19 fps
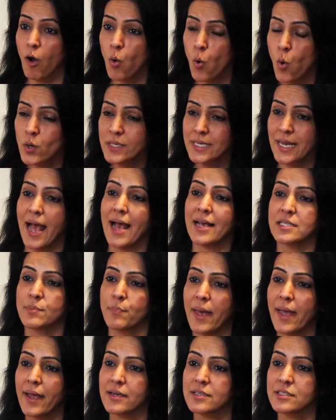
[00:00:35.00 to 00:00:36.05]
audit
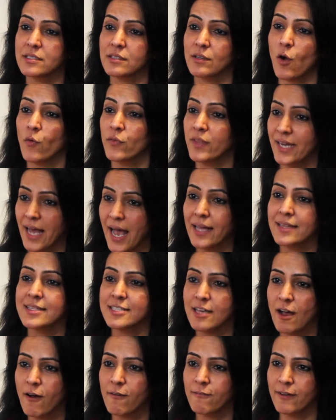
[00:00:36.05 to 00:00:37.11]
aspect of the Enhanced
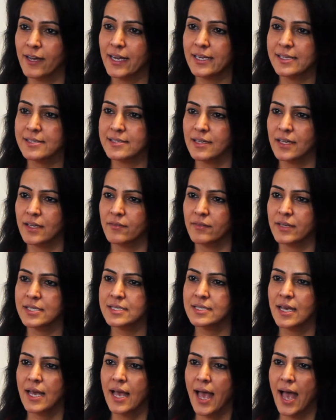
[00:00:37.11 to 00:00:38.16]
Heart Failure
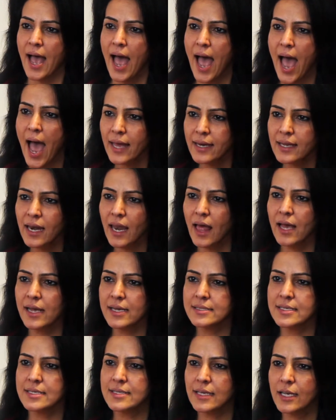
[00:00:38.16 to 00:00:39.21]
Service
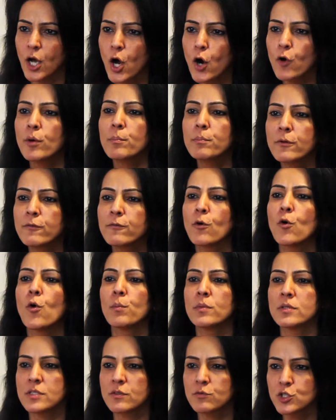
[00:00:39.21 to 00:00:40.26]
analyses the current
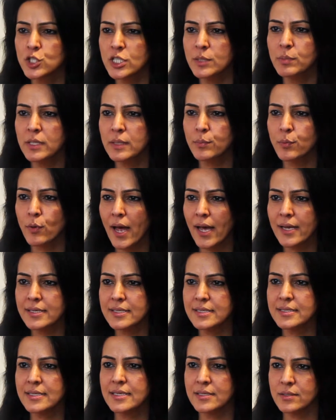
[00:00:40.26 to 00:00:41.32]
performance of GP
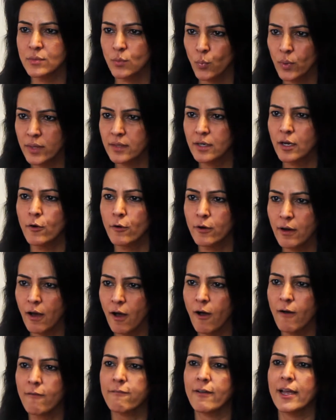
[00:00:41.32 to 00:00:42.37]
practices with current
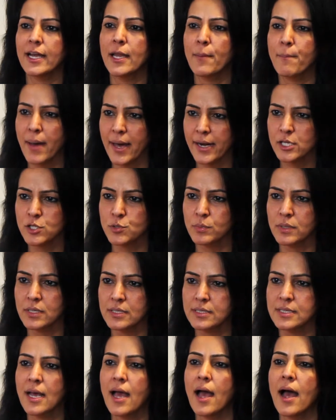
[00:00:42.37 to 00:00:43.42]
heart failure
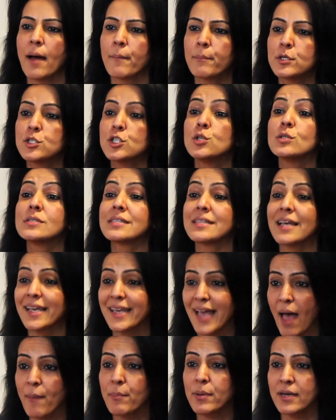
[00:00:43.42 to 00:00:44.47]
management and produces a
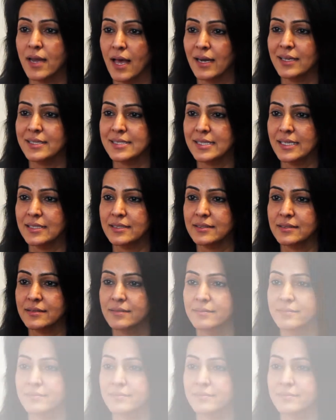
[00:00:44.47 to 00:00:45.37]
gap analysis.